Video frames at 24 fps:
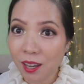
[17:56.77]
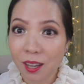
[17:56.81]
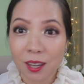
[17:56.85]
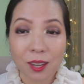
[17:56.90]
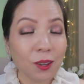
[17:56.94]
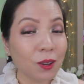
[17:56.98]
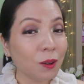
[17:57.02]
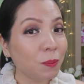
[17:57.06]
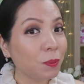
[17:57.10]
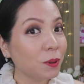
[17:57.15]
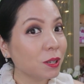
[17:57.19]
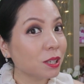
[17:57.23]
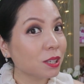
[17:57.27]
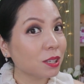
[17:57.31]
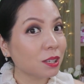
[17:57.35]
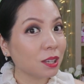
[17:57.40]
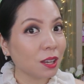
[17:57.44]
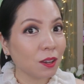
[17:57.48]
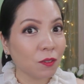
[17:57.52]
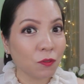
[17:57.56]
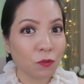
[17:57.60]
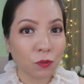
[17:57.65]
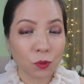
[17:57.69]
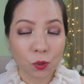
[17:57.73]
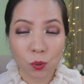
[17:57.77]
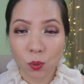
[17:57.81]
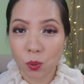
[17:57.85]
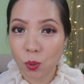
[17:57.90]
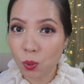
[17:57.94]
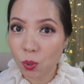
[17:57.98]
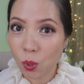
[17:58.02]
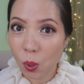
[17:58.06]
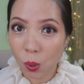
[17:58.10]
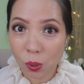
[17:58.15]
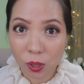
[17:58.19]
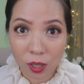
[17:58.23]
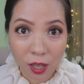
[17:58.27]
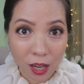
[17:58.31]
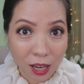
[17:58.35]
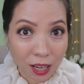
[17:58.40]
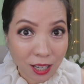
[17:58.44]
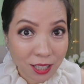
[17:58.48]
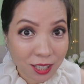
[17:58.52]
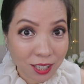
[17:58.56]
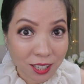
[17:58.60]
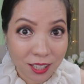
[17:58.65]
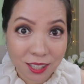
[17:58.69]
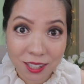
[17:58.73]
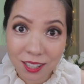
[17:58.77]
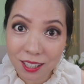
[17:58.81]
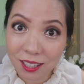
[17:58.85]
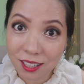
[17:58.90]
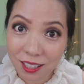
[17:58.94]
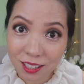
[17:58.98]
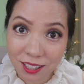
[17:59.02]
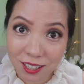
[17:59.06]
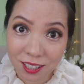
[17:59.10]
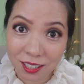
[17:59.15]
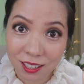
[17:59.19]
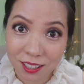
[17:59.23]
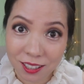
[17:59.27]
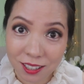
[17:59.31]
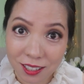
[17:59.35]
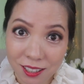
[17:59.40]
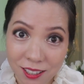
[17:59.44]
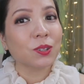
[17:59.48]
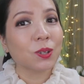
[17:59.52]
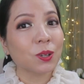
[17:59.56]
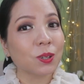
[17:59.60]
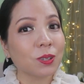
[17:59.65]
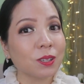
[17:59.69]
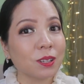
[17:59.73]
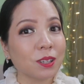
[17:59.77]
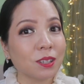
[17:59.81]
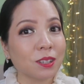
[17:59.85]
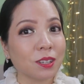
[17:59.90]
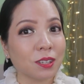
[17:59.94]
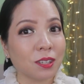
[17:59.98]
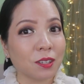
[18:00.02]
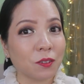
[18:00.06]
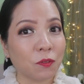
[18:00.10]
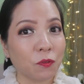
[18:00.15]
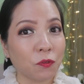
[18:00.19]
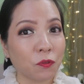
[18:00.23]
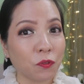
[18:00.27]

It will be safe to use on the eyes, isn't it? So this is the